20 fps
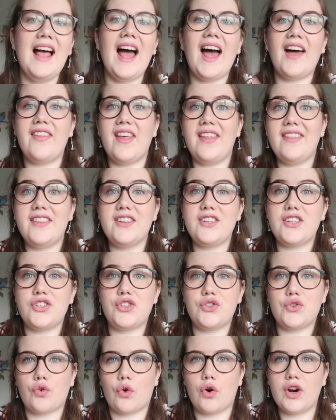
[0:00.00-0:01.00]
and then the
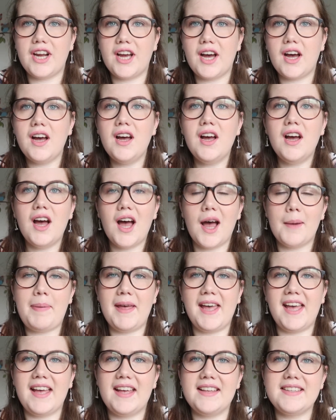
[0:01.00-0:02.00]
Destroyer
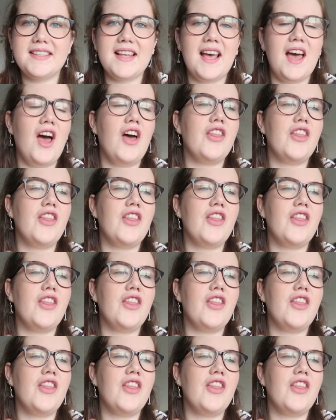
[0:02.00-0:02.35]
appears,